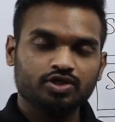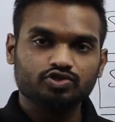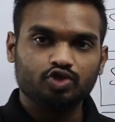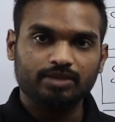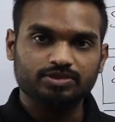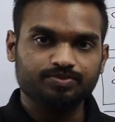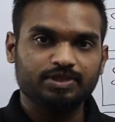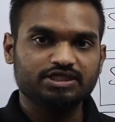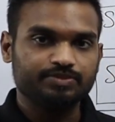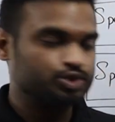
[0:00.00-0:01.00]
So I am
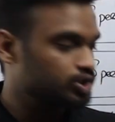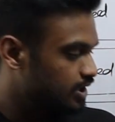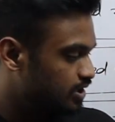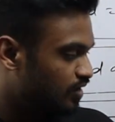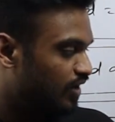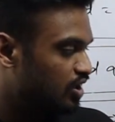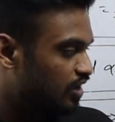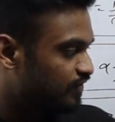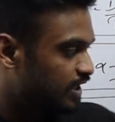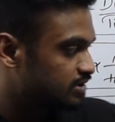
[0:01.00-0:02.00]
simply substituting the value
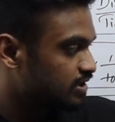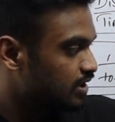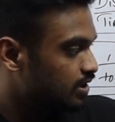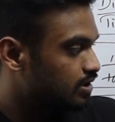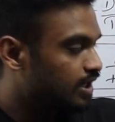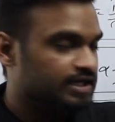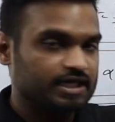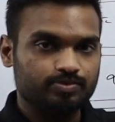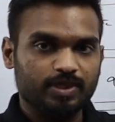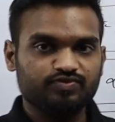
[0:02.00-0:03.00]
of x in the
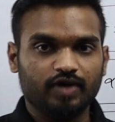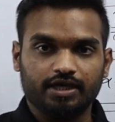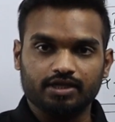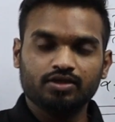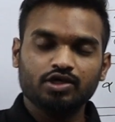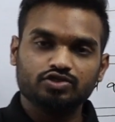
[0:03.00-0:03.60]
x plus 40.